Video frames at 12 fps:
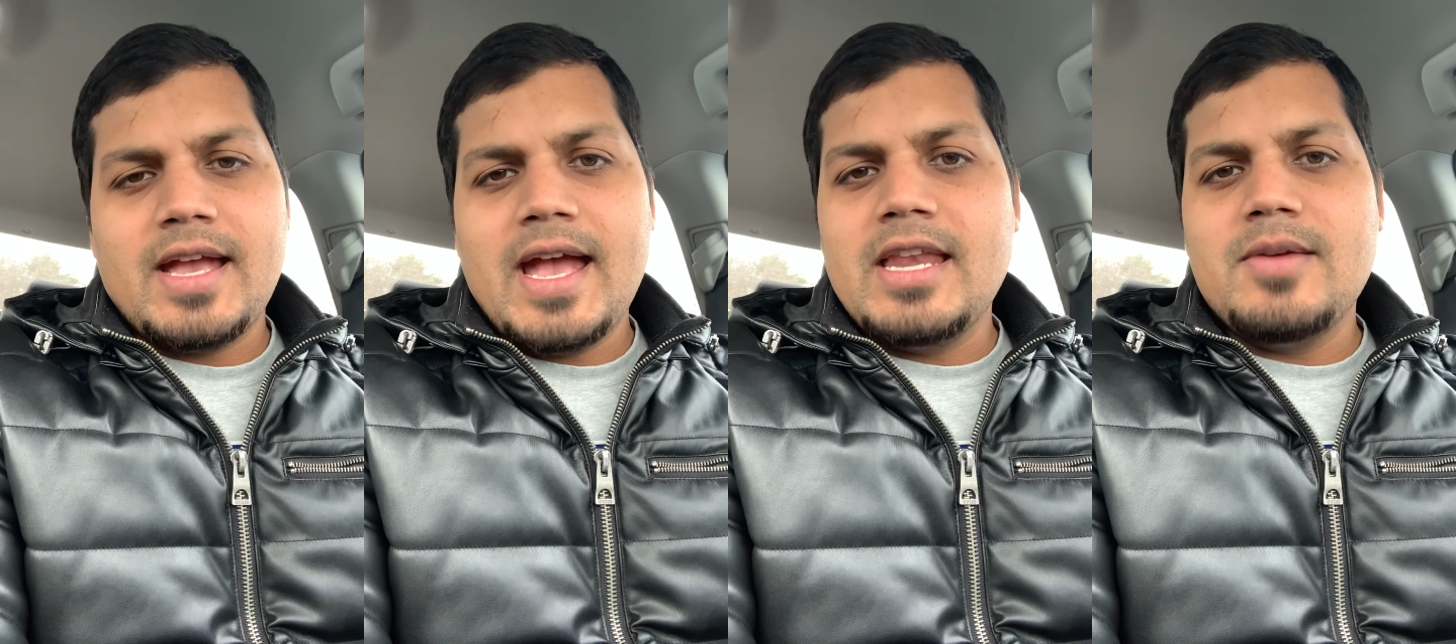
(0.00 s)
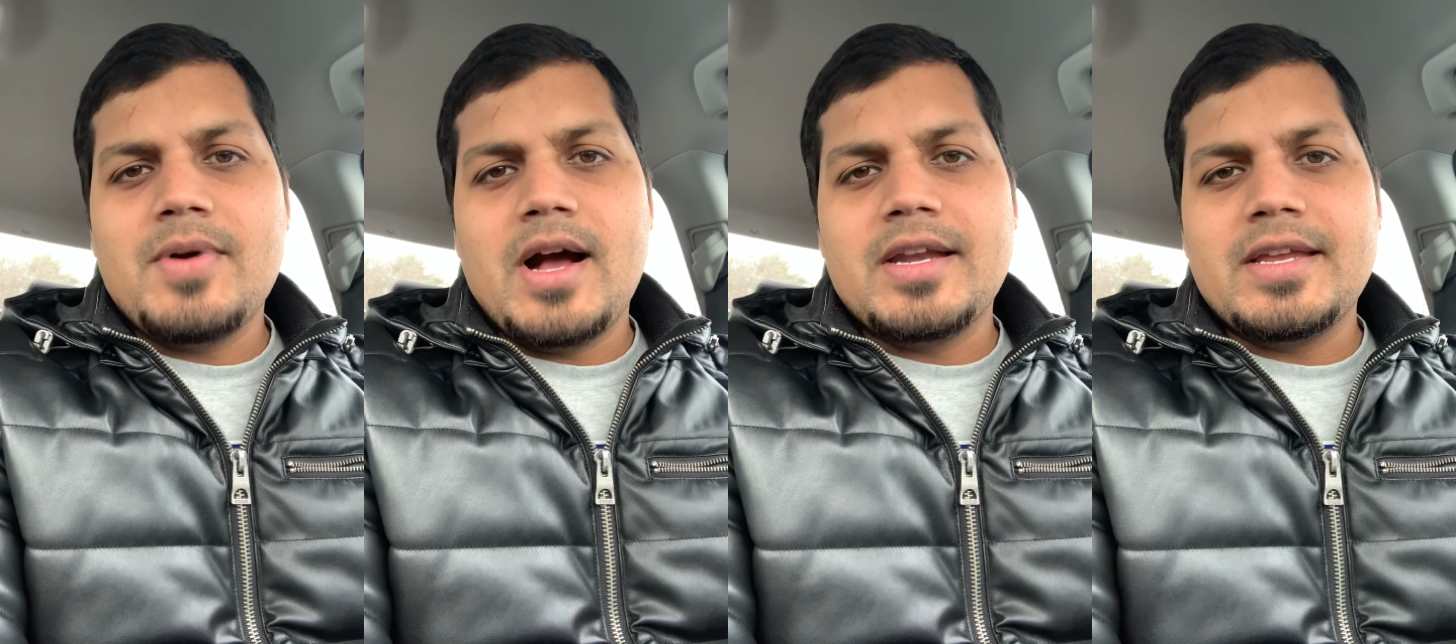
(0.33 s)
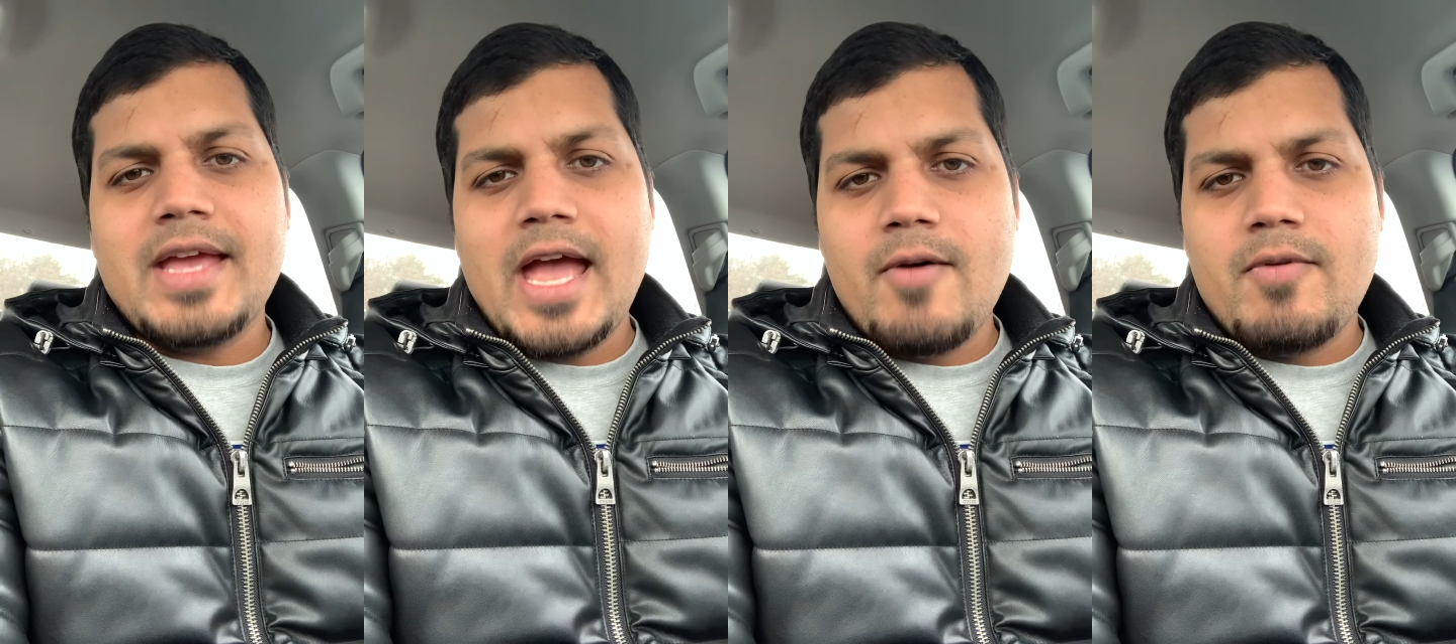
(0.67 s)
anybody
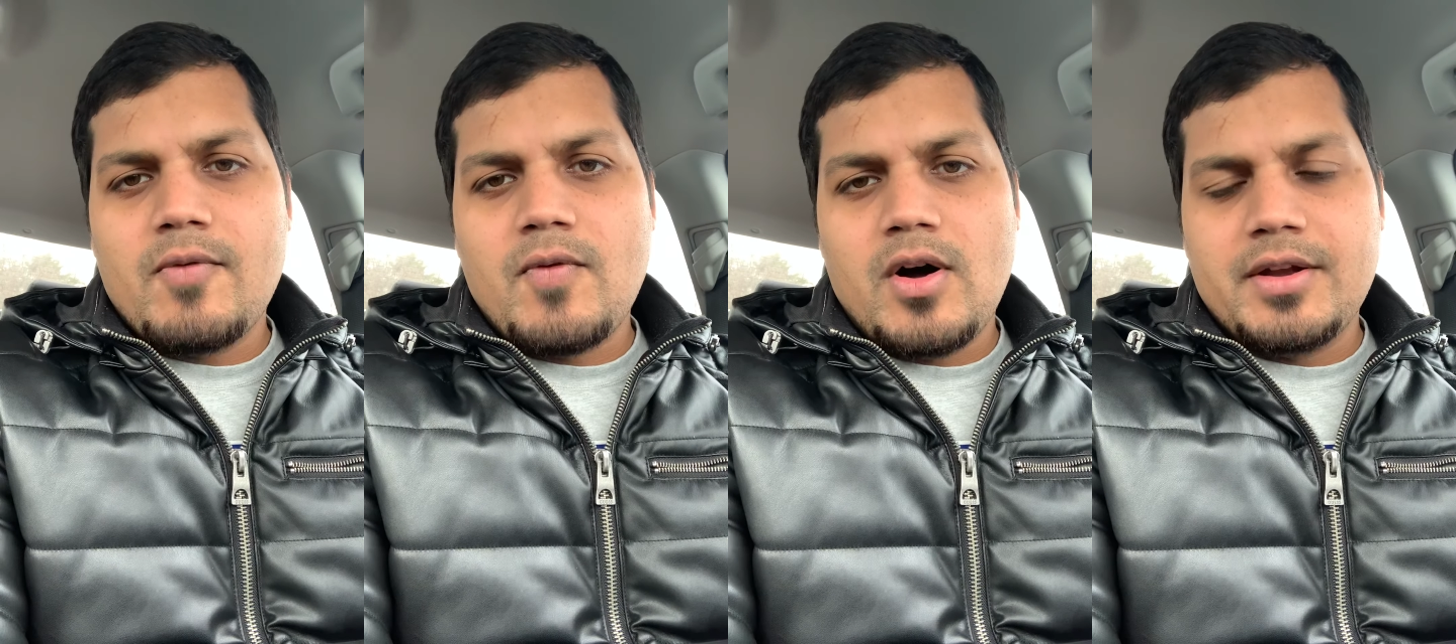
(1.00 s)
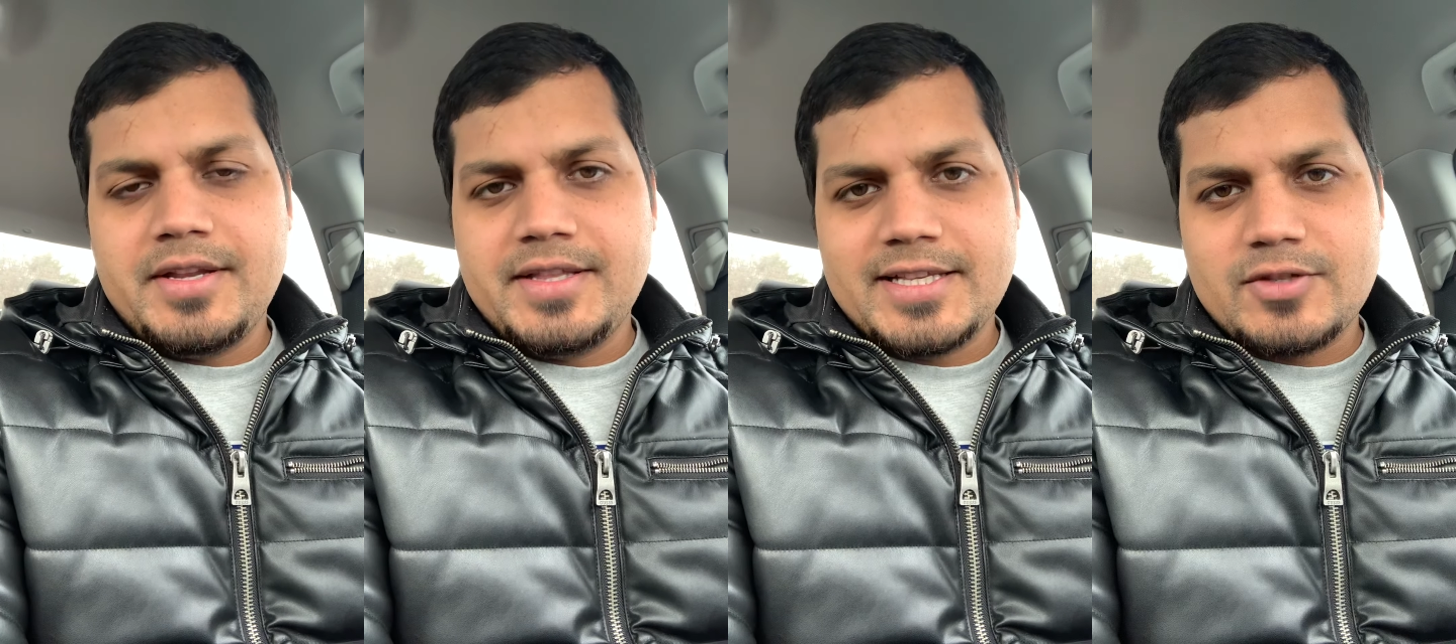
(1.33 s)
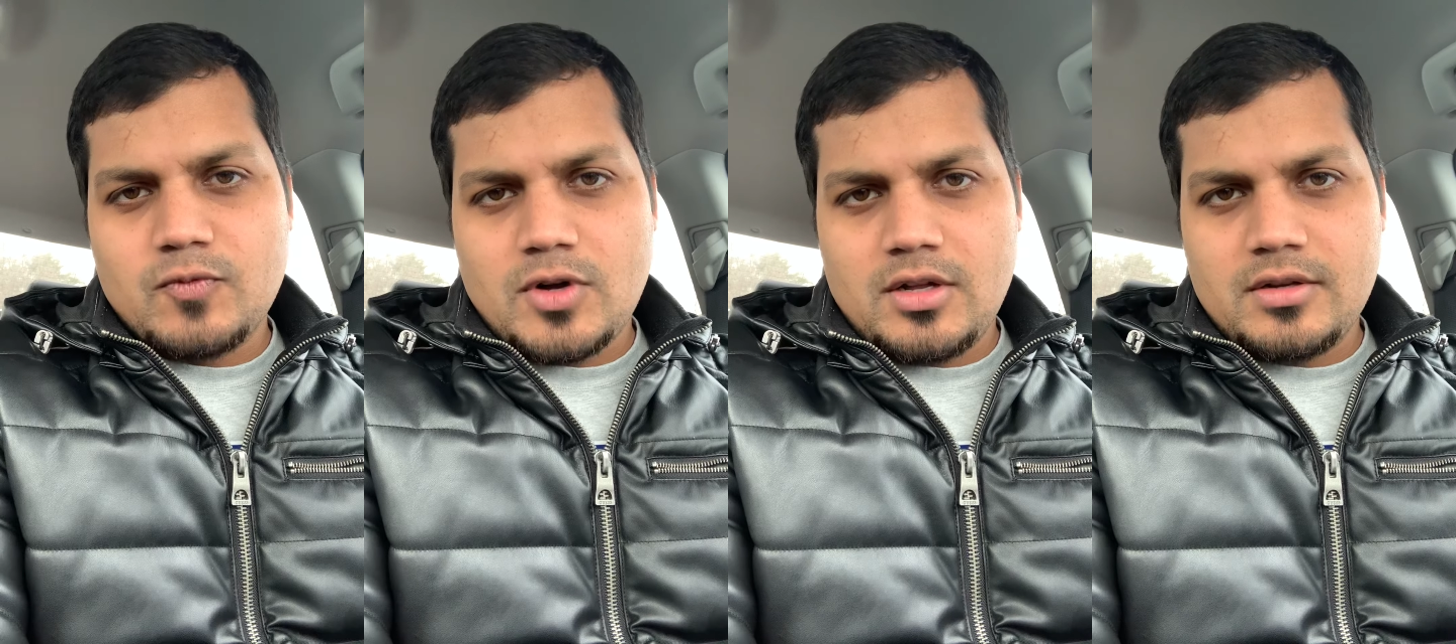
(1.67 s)
ever won in this
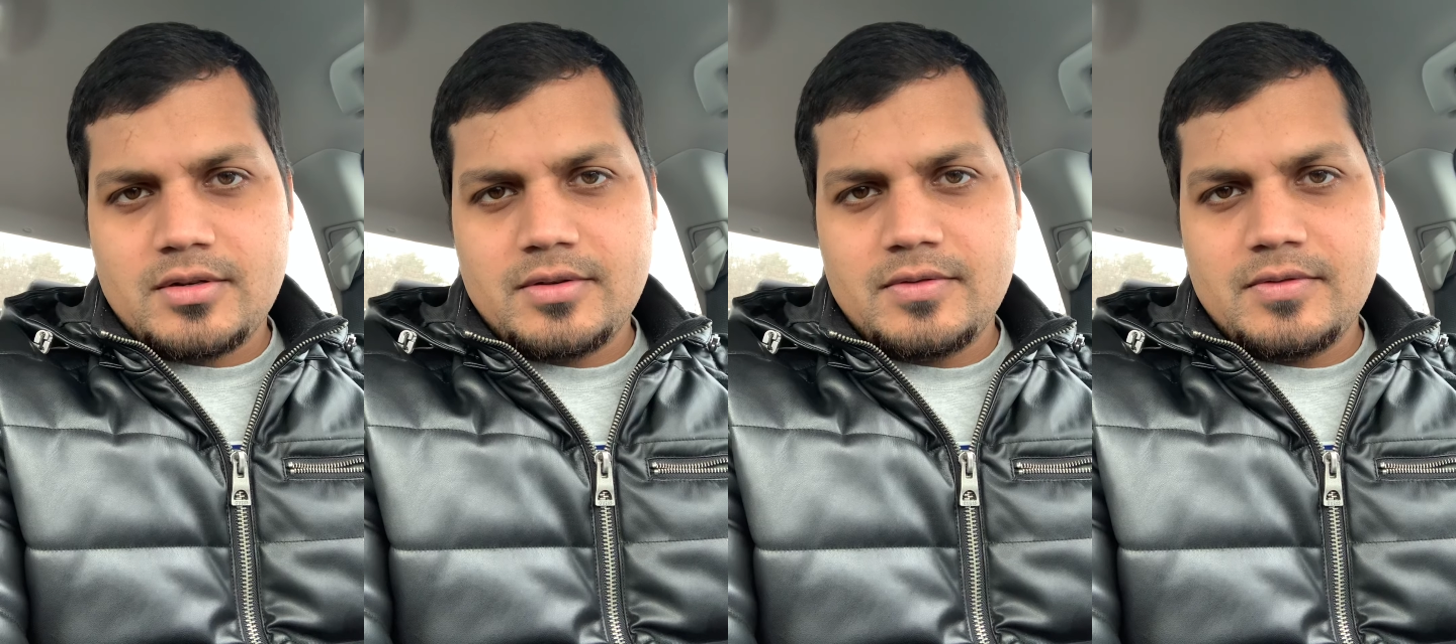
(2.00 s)
world,